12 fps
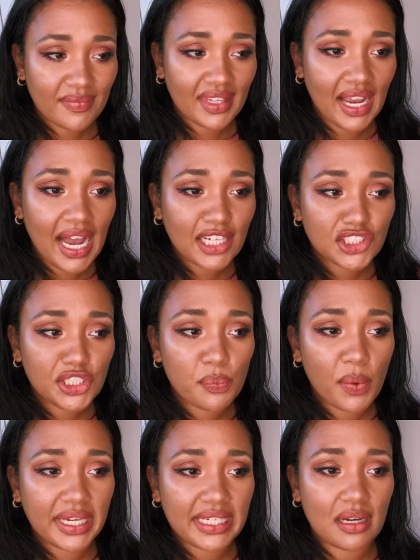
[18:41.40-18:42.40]
actually
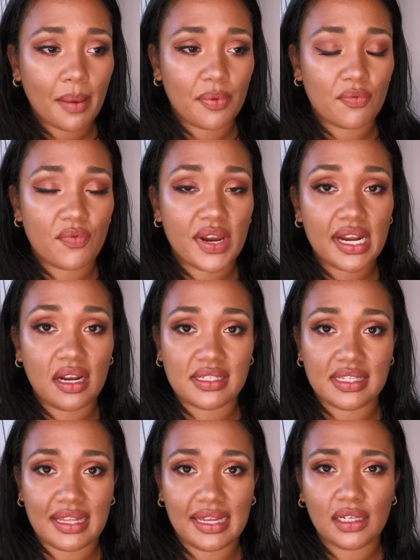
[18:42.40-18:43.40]
waking up and
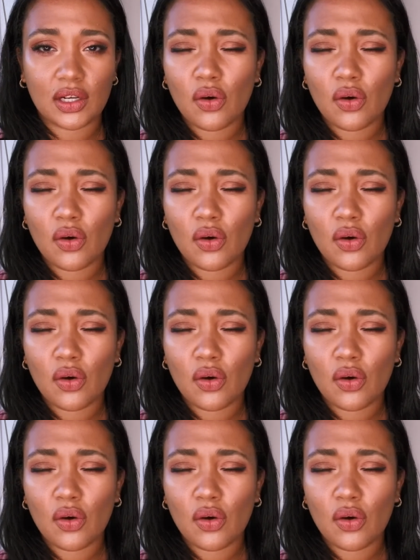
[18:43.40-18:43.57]
realizing that, like,